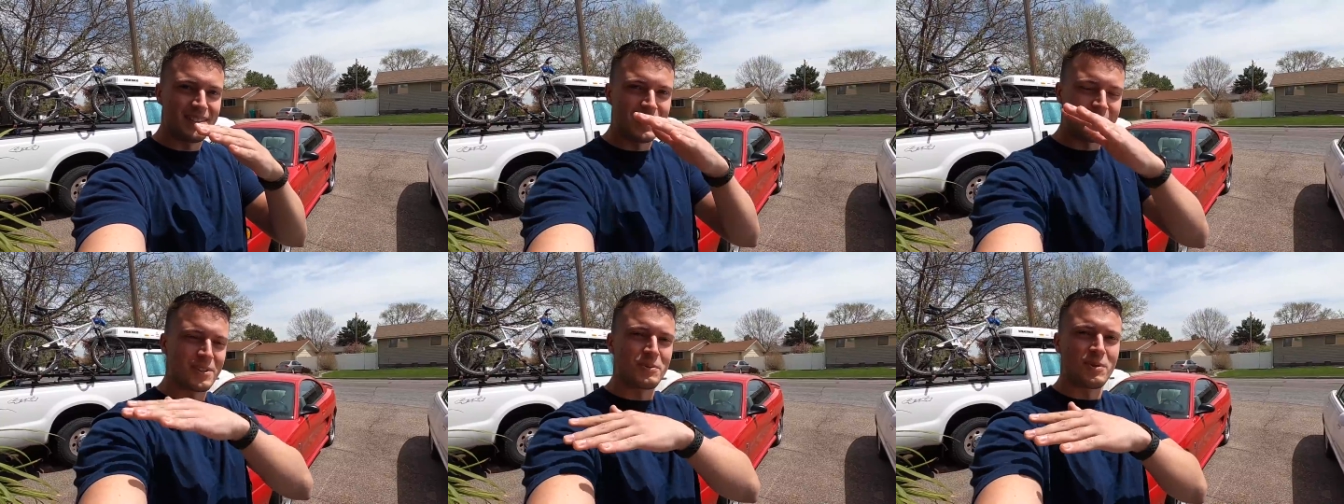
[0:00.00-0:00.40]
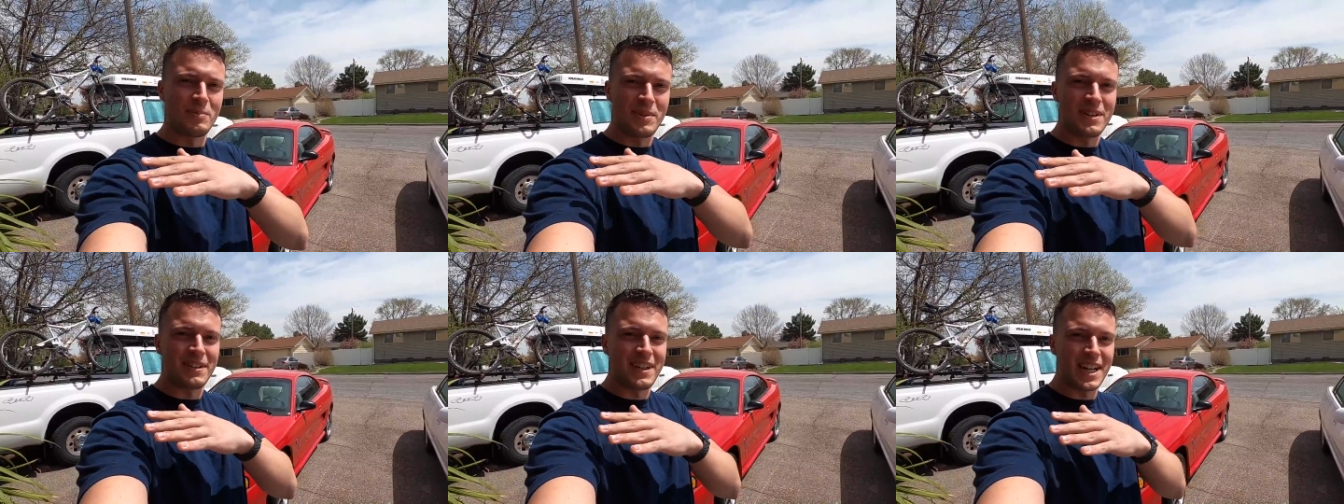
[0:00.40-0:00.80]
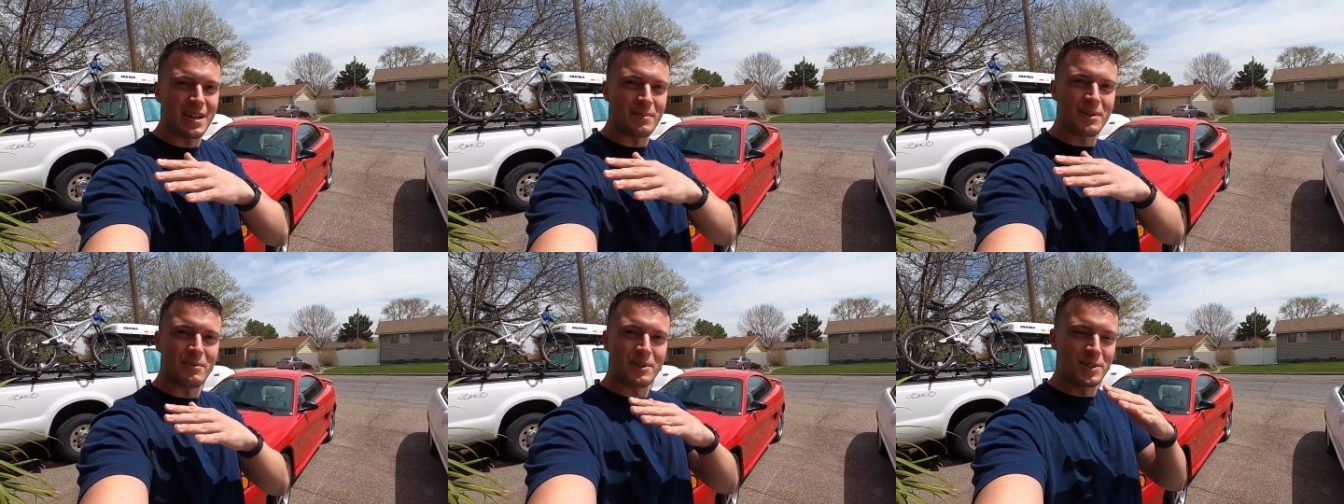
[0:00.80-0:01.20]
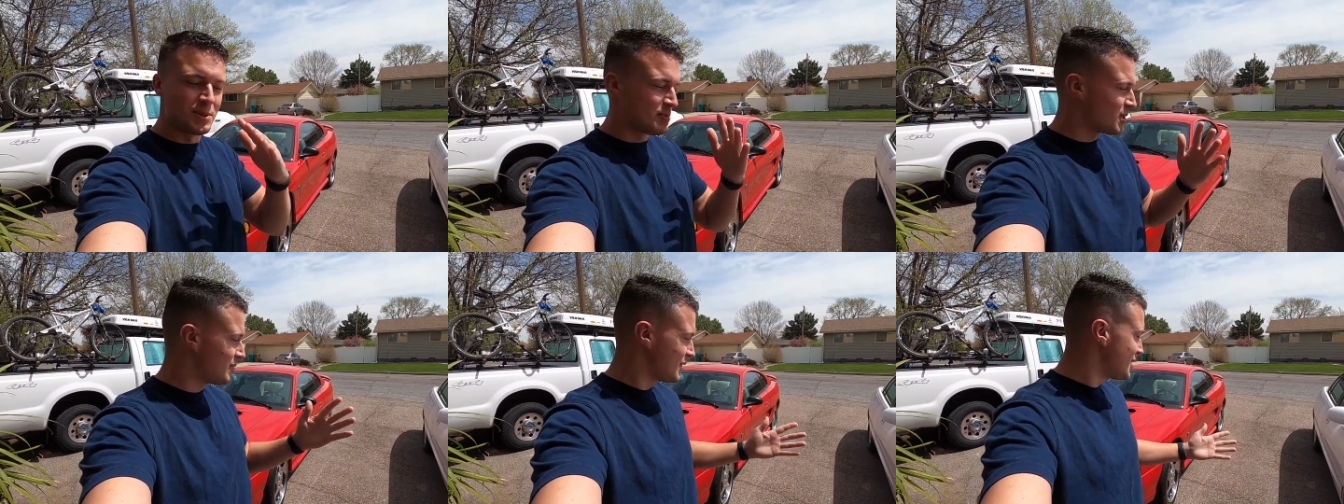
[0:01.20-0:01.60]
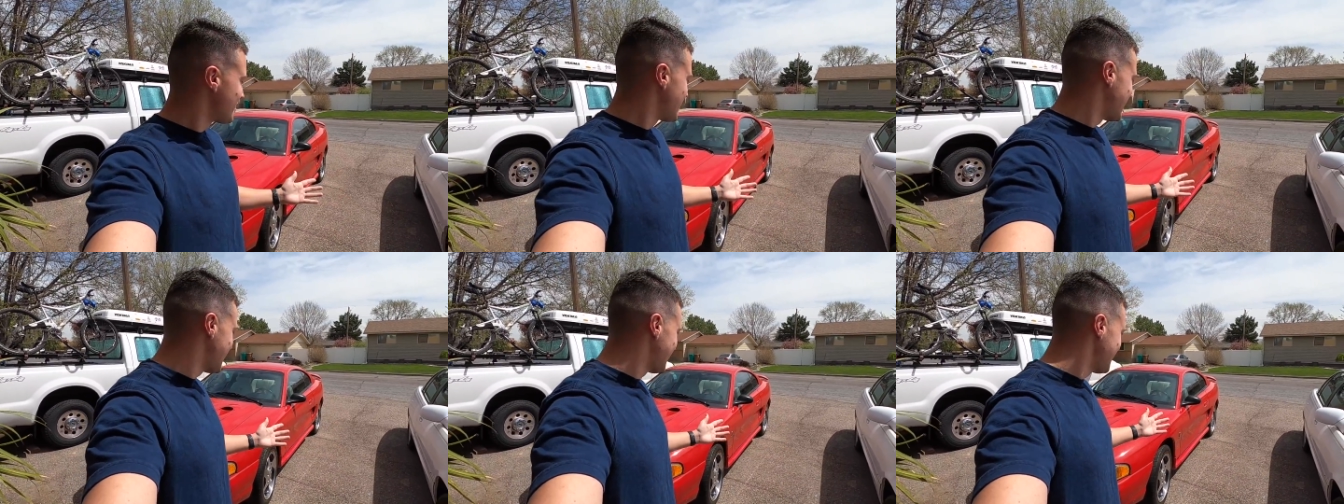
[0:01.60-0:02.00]
Doug doesn't want to be on camera, which is perfectly
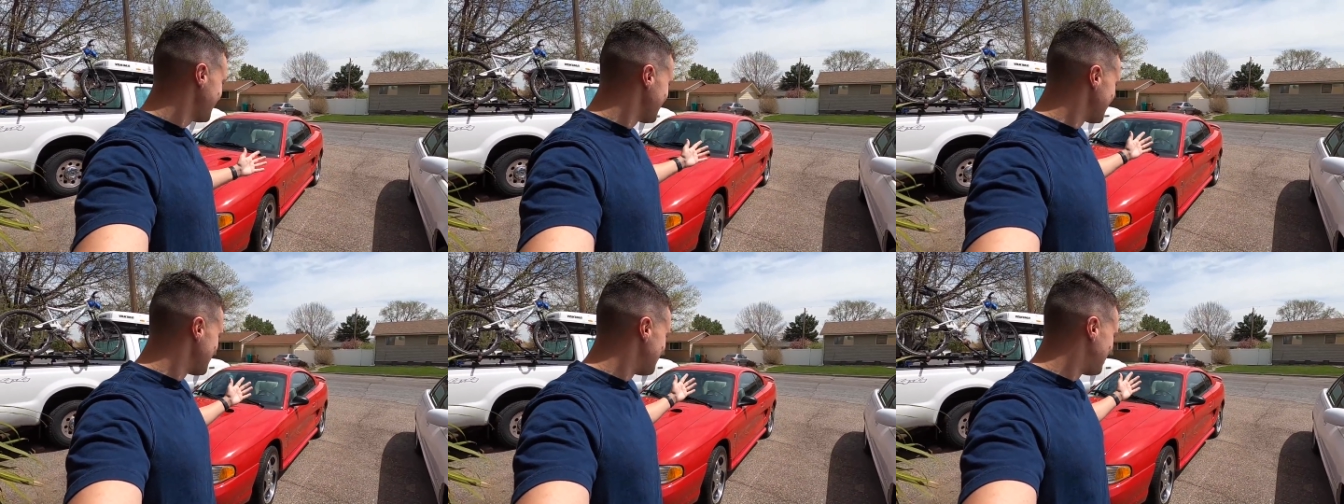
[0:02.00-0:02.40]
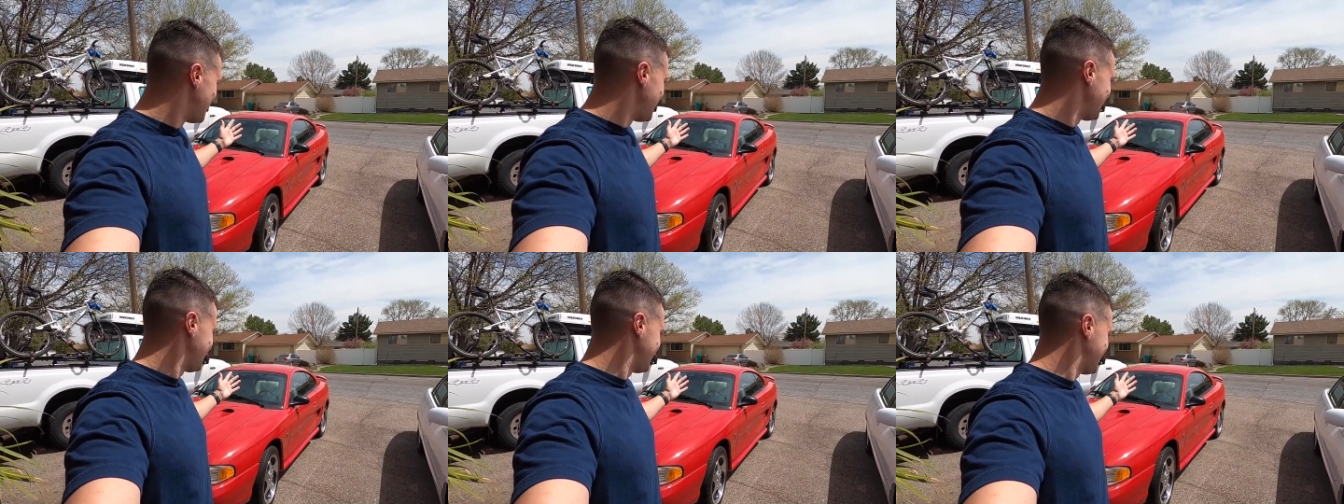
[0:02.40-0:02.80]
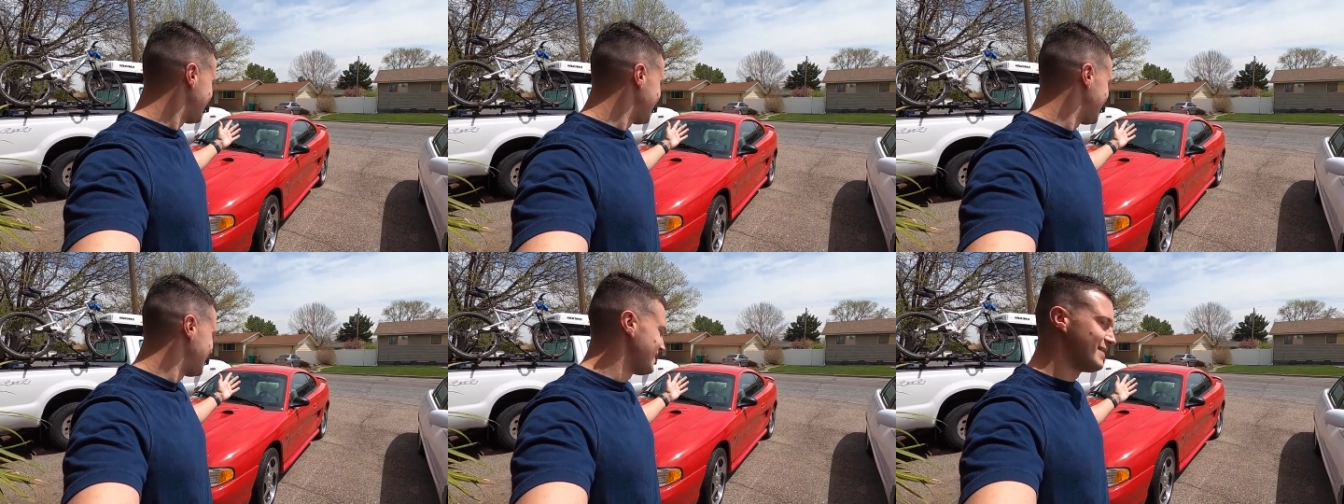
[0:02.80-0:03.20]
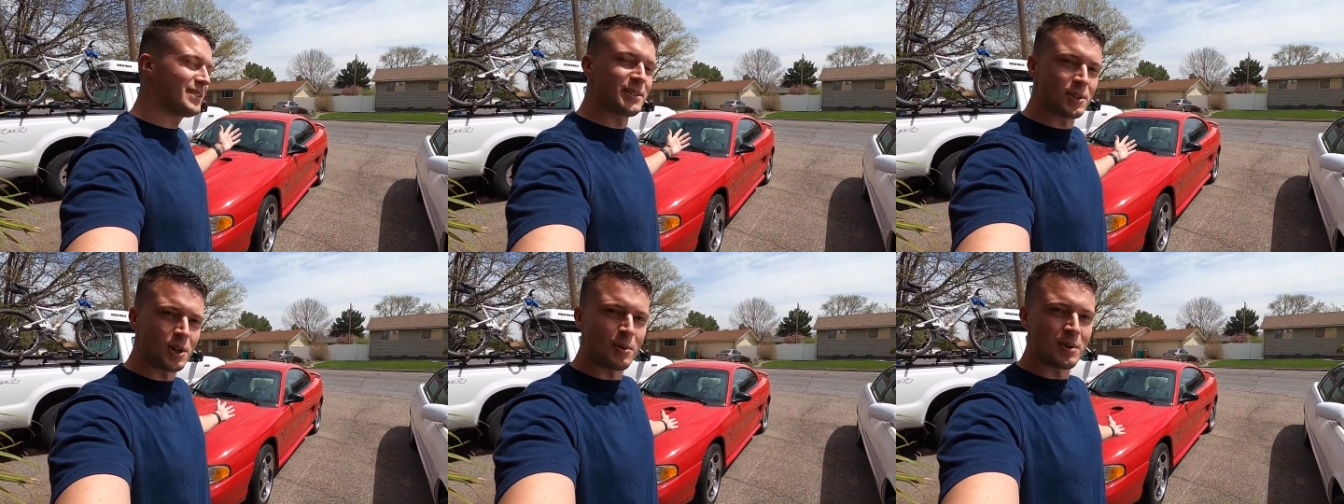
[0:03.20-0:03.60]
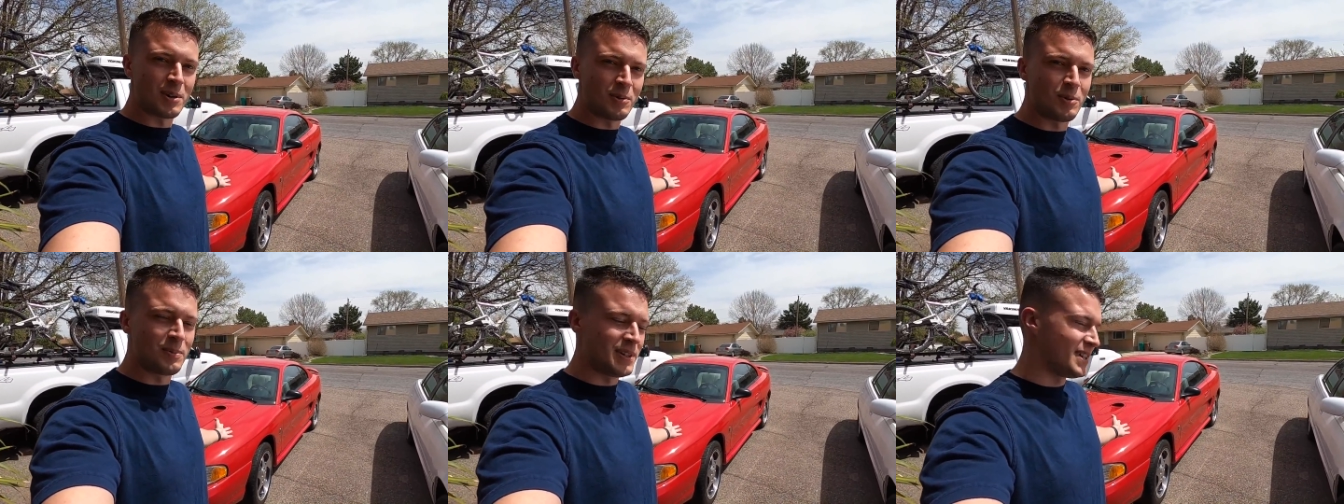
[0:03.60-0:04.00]
okay, but uh, the
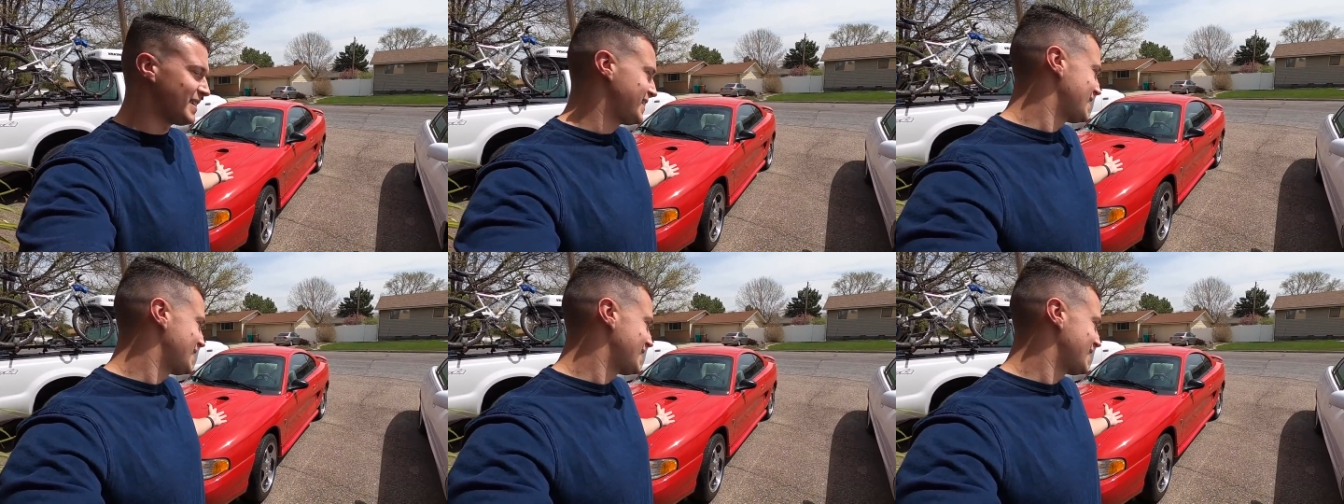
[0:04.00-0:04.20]
Cobra will be on